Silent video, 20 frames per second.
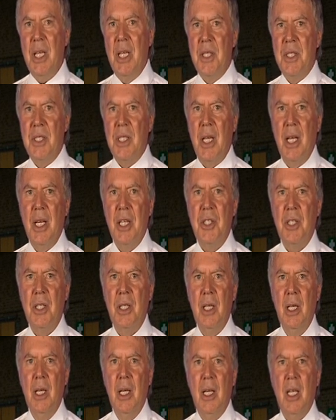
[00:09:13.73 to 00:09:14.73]

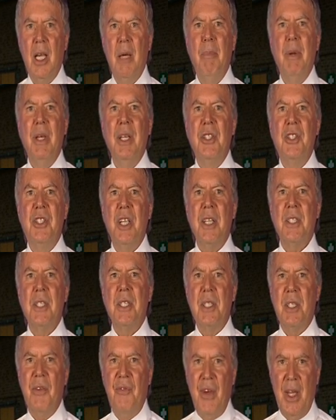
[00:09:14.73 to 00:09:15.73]
installation can be just
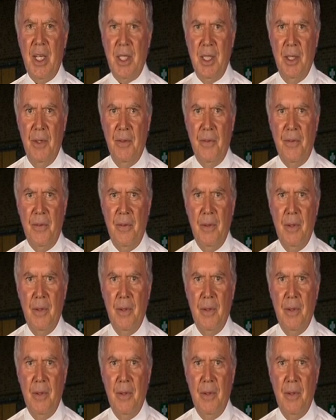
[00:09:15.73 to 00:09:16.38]
as effective.